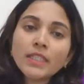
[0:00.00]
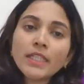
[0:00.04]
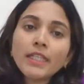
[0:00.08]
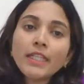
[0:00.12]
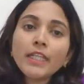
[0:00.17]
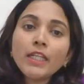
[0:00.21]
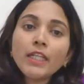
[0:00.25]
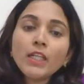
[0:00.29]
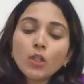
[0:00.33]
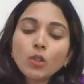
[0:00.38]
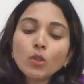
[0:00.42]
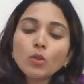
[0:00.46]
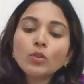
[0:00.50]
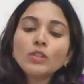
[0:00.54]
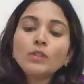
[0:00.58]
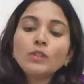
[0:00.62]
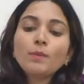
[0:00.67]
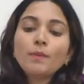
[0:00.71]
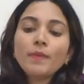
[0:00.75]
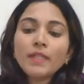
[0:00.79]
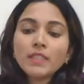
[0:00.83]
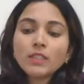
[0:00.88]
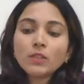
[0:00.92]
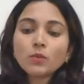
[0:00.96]
It includes
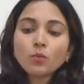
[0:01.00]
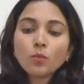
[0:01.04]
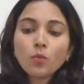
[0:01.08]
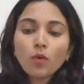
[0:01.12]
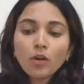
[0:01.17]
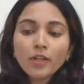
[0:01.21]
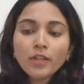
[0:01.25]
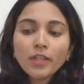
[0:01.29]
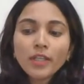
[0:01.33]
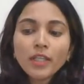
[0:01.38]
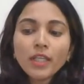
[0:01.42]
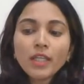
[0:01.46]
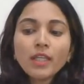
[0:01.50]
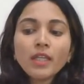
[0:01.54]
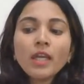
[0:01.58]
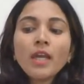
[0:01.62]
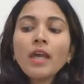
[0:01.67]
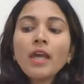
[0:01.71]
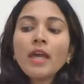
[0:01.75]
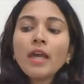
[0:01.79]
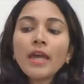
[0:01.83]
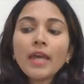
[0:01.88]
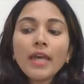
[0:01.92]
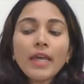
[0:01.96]
brisk walking,
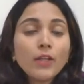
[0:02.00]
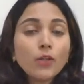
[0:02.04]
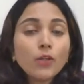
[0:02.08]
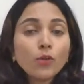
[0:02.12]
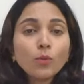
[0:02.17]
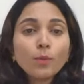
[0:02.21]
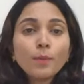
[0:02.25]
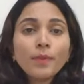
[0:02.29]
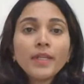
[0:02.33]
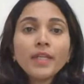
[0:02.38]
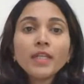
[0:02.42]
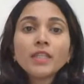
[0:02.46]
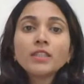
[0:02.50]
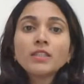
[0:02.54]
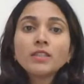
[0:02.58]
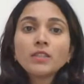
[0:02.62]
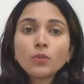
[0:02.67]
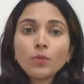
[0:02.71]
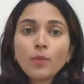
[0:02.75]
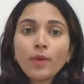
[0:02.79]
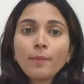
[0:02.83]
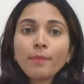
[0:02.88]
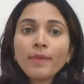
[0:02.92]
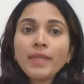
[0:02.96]
aerobics,
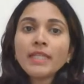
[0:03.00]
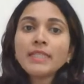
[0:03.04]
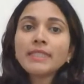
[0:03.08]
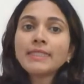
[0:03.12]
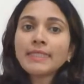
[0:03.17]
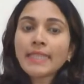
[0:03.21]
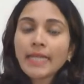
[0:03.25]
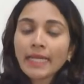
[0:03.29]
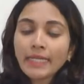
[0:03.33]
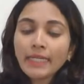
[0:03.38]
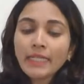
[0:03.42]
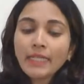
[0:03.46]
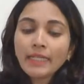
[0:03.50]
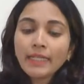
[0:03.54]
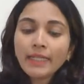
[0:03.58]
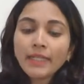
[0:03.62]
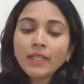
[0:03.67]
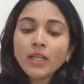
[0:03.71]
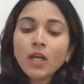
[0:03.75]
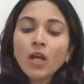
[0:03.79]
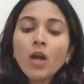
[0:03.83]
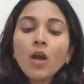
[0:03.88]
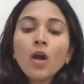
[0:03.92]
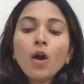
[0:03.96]
swimming, cycling,